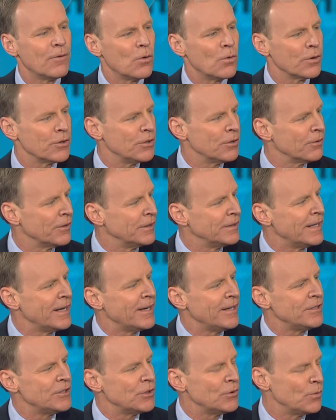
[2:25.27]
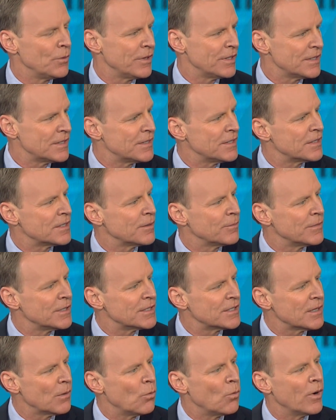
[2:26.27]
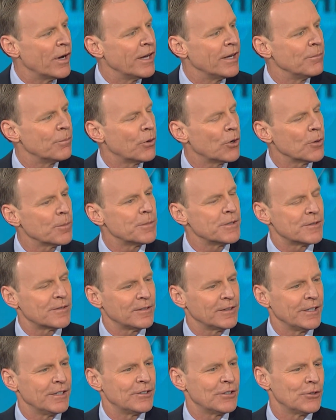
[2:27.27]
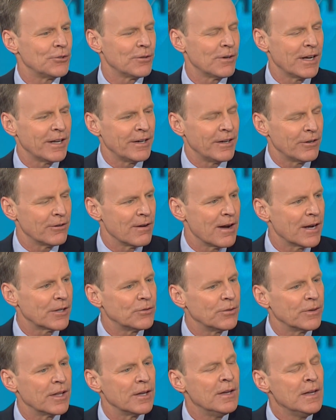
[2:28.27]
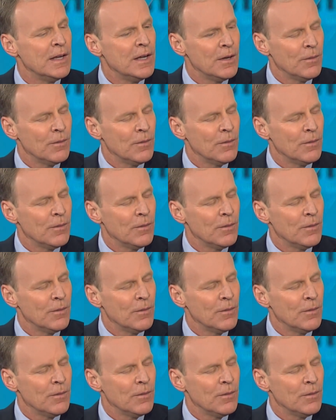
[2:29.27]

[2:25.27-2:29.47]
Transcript: or you're engaging with the system in some way purposefully to try and interact with it.